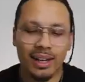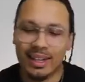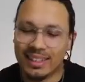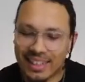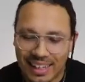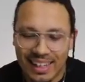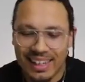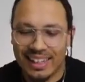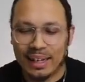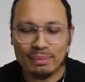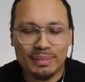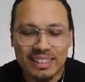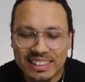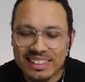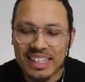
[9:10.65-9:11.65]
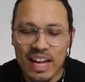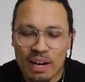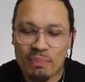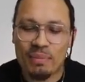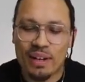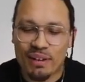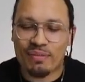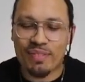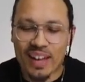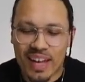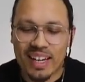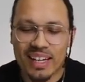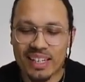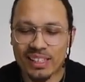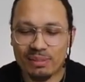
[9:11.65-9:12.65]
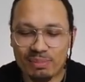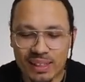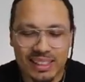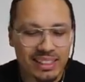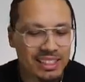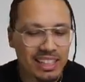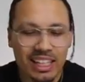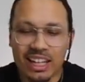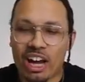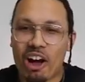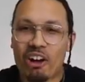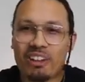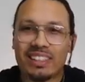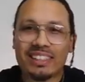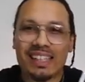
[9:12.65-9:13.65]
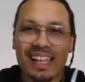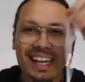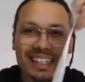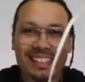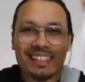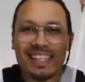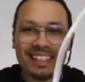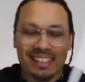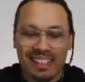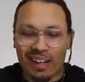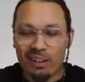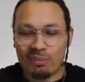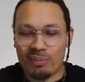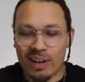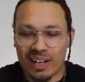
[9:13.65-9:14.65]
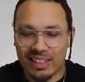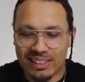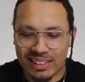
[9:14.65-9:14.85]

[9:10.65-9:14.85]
Again, I'm just not a big fan of this, but look at all this lace that's left, bro.